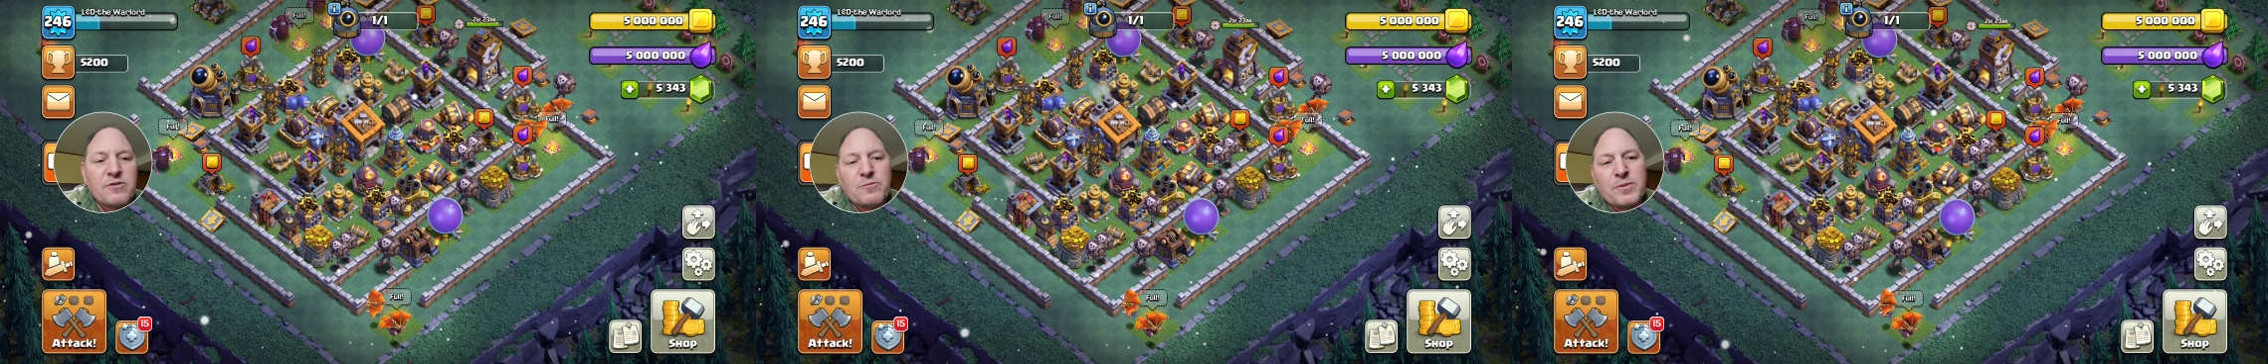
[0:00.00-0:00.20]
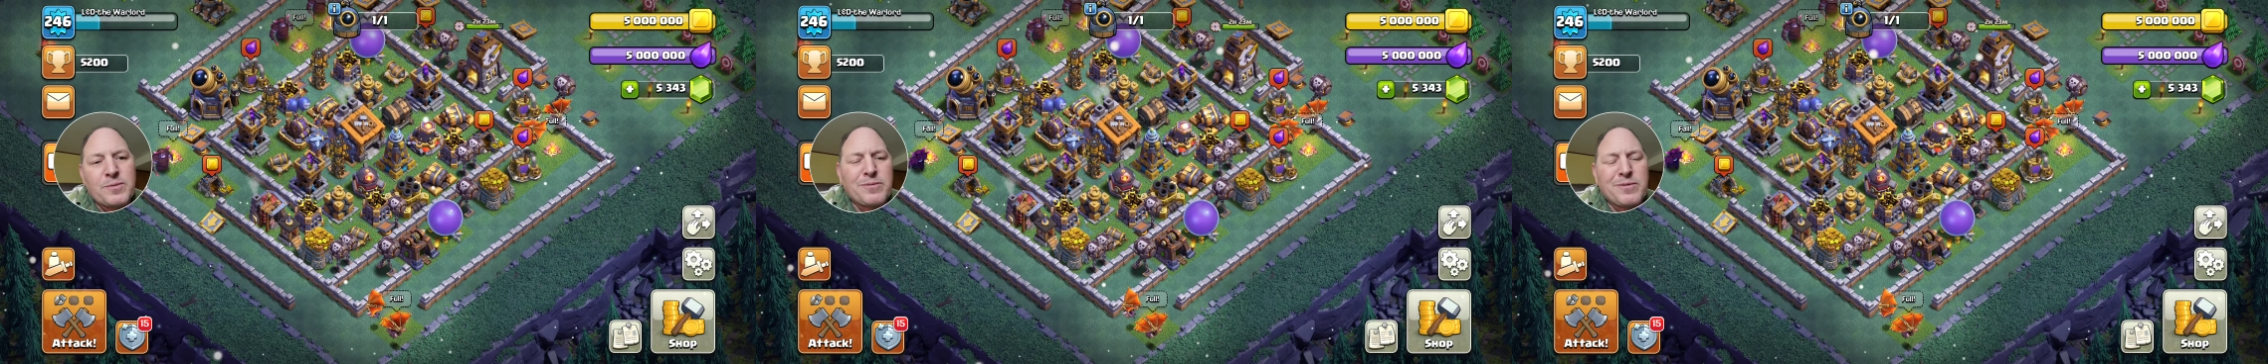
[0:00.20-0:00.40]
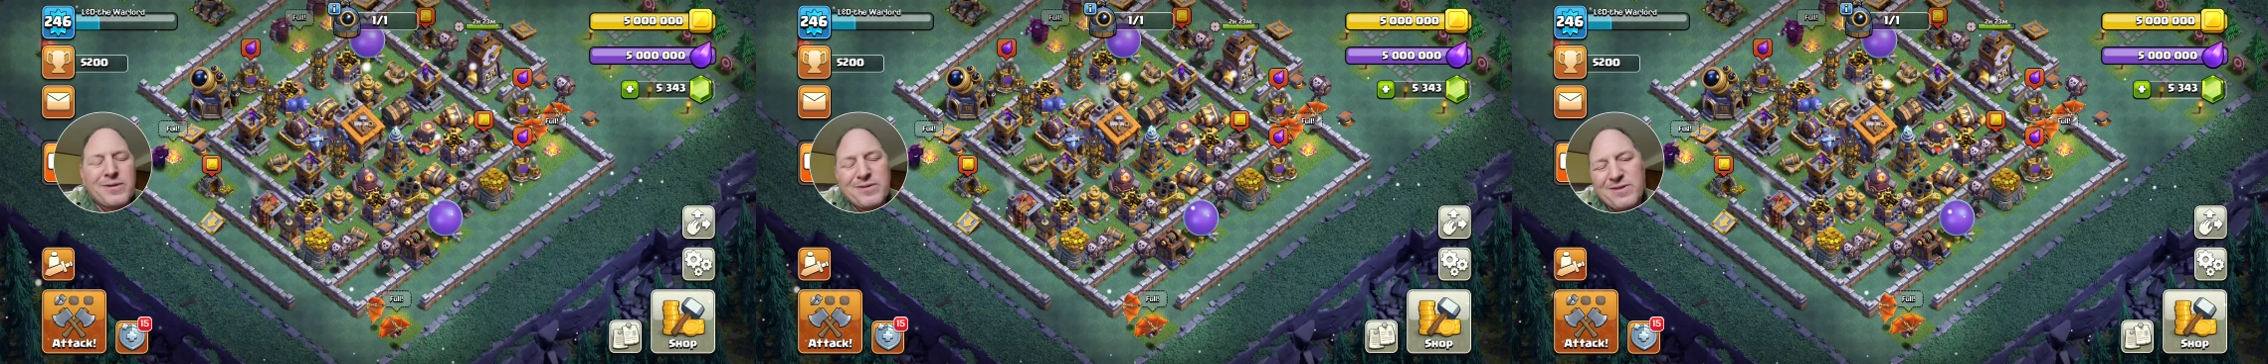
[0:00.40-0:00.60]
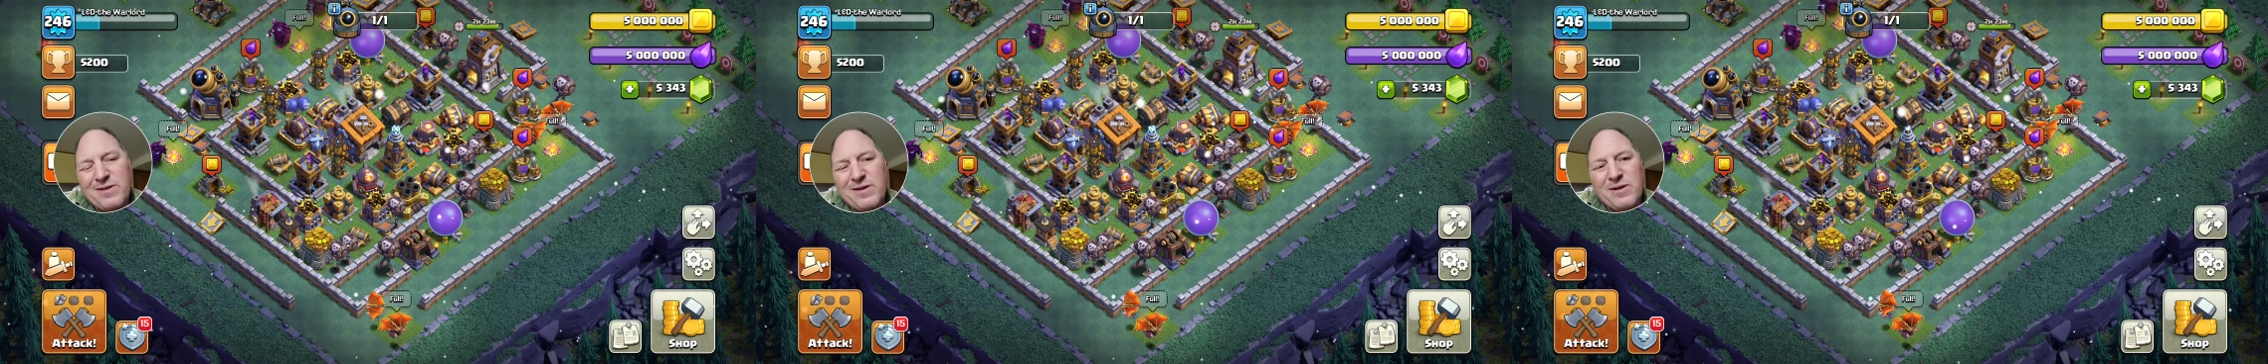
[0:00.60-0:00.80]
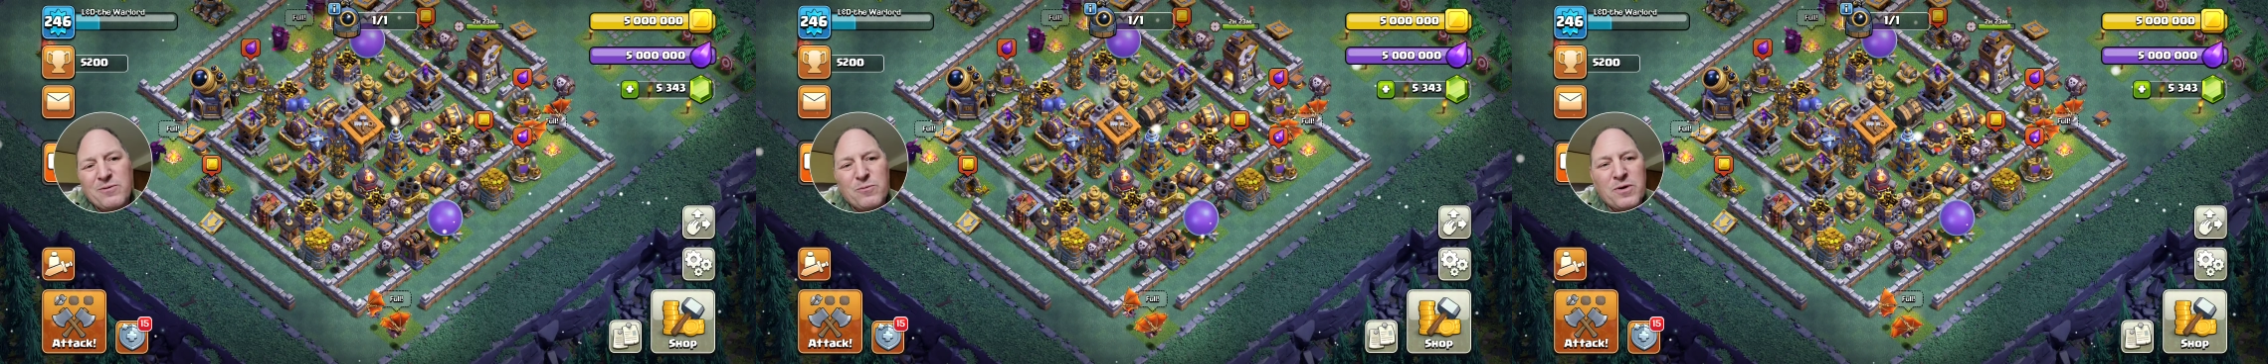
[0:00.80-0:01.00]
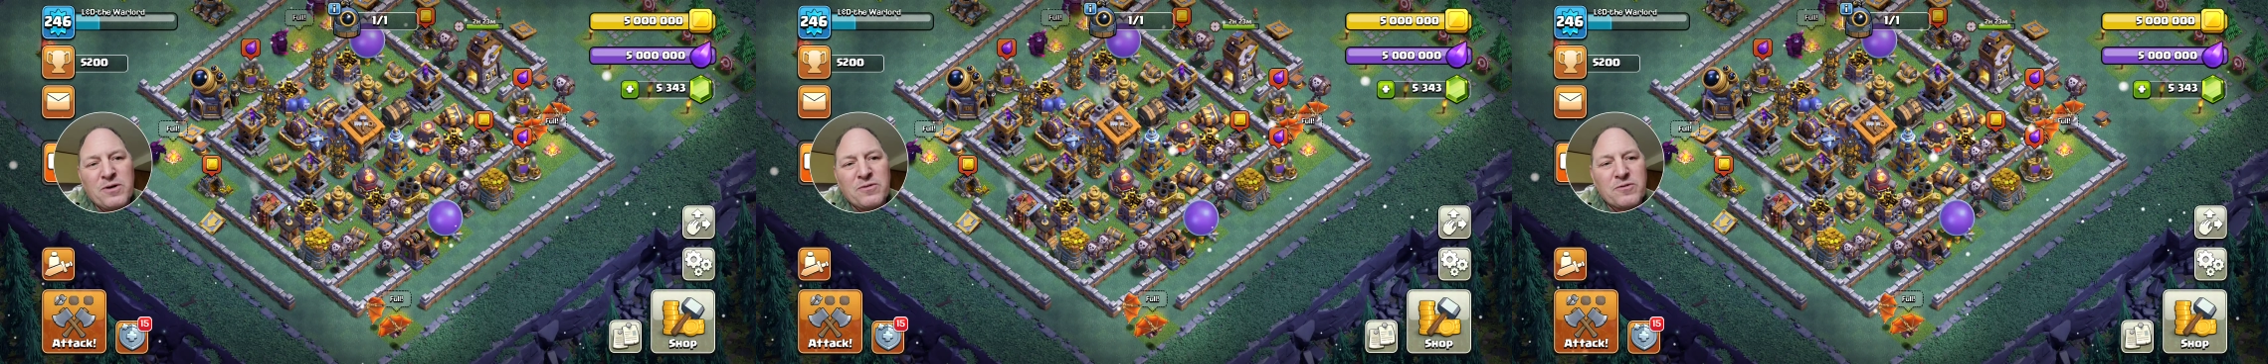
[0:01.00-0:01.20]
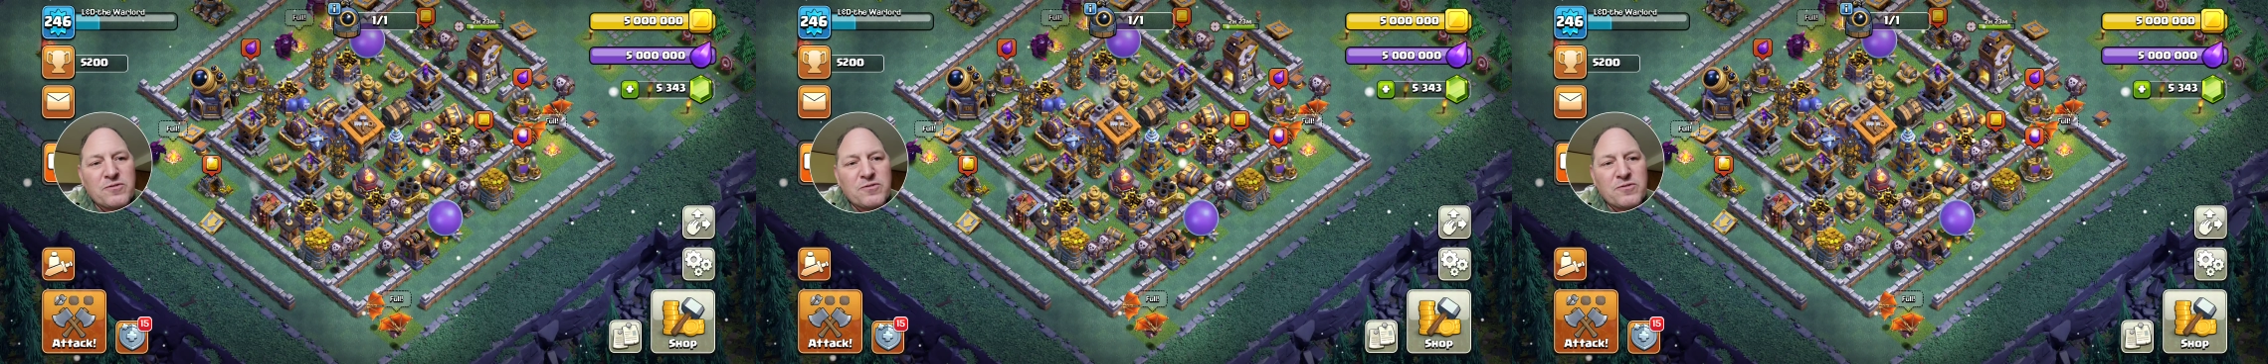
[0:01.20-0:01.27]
Other people like, "Oh, well,